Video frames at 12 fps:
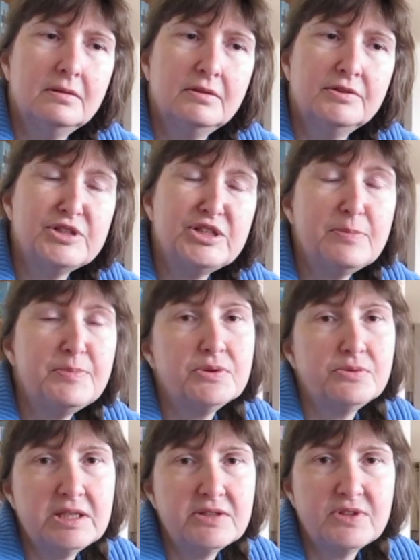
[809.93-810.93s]
a
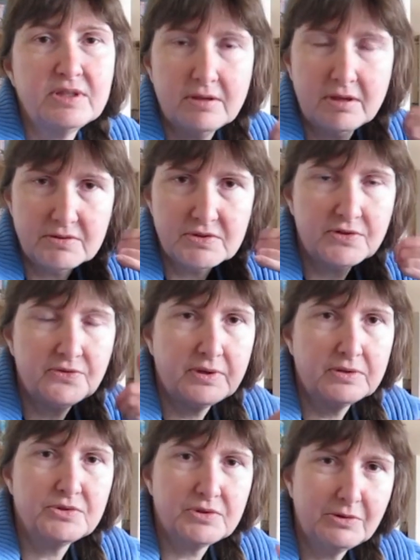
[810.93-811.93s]
receptionist and answered
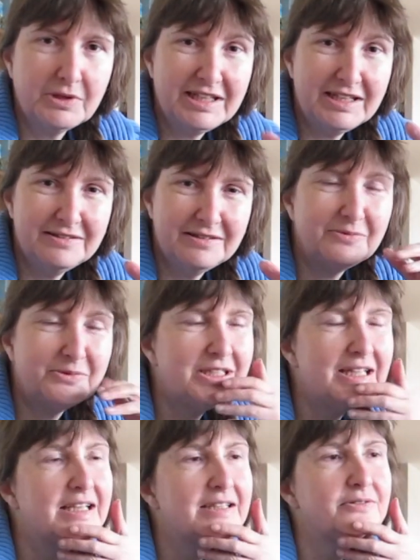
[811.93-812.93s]
phone, so I would
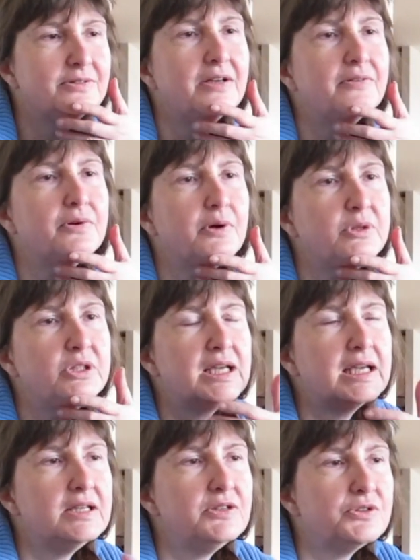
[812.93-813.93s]
like to have
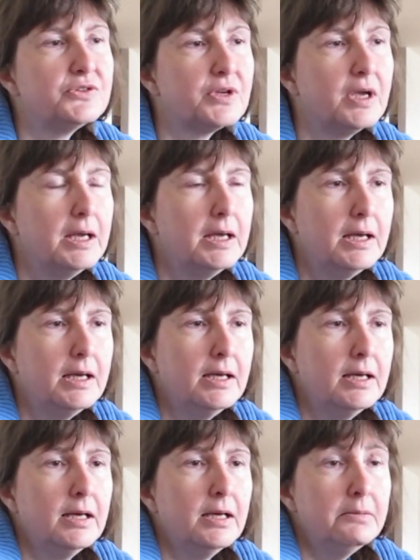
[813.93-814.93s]
communications.
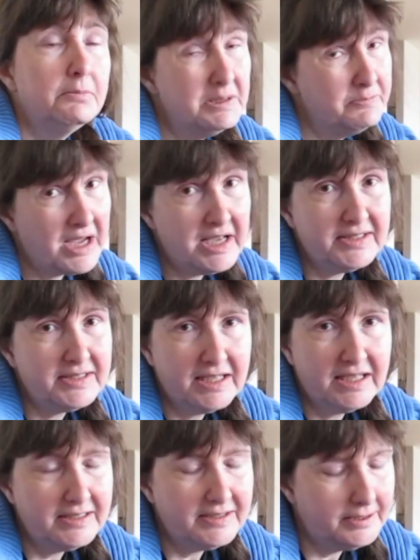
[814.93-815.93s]
In my
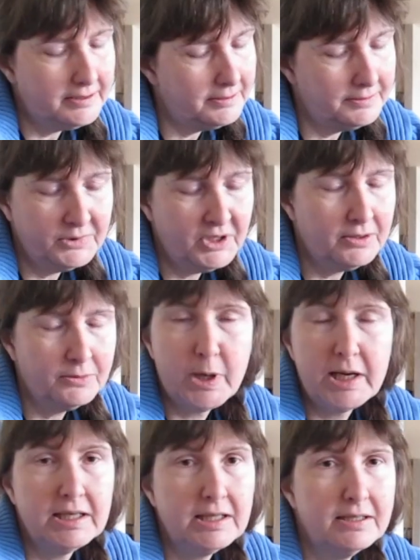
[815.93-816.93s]
size, no
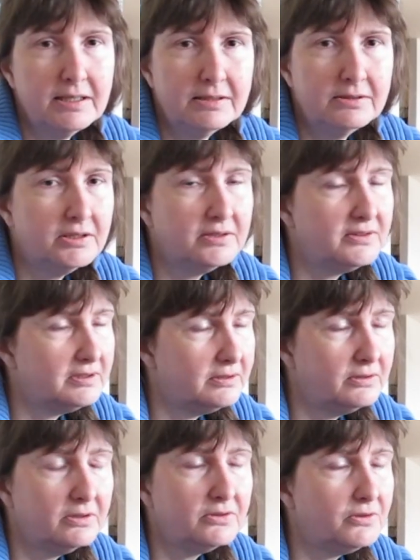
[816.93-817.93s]
way. Not
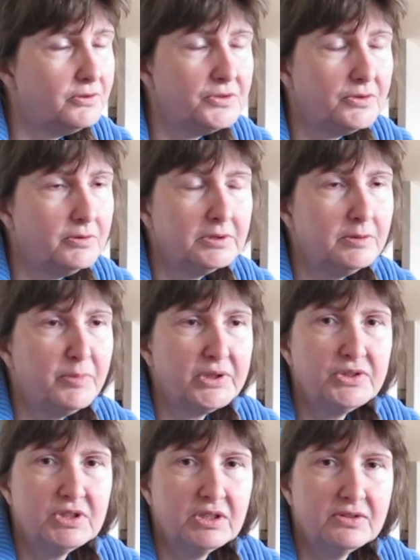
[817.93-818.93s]
also on a
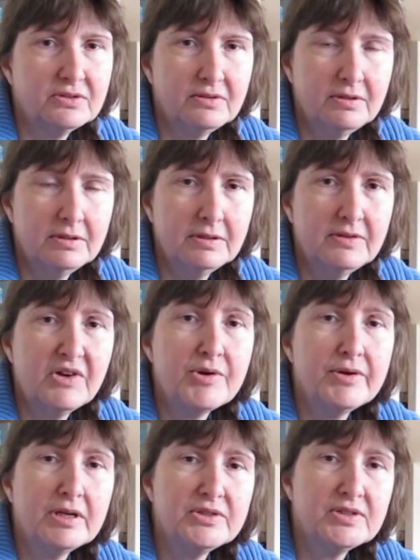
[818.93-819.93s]
budget. There
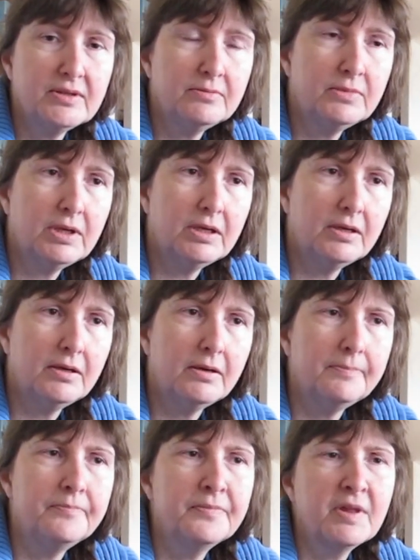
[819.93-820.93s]
are some
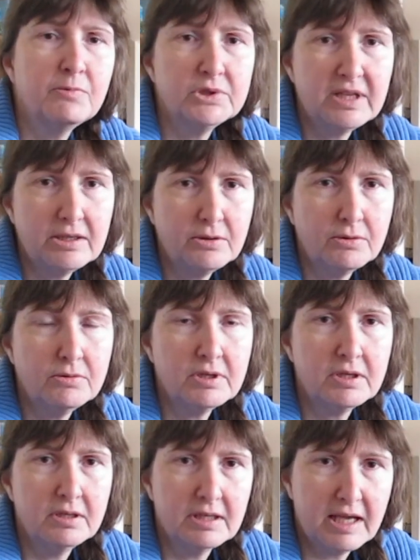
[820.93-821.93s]
what they call
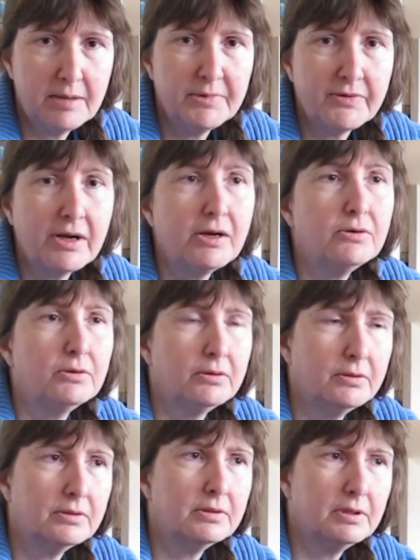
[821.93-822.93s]
camera
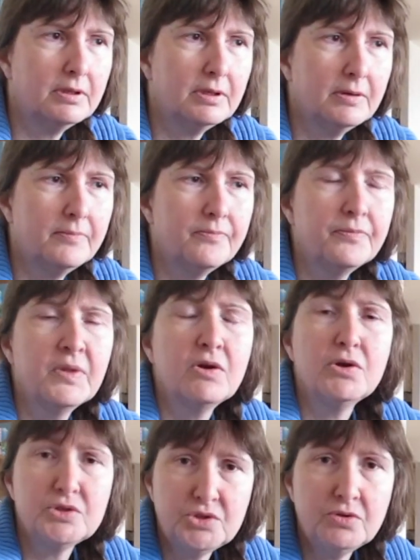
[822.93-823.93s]
or
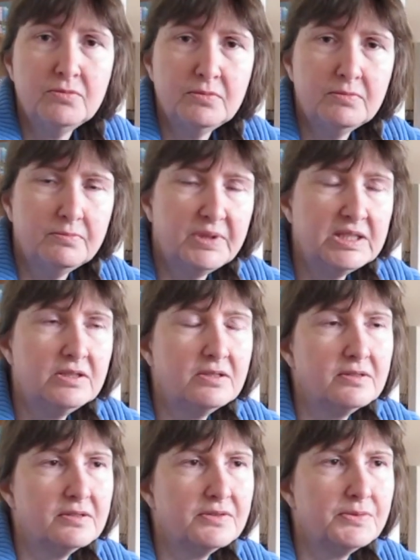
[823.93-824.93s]
costume
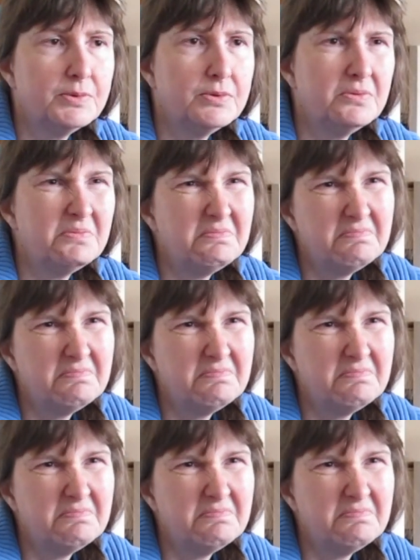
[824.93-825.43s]
businesses who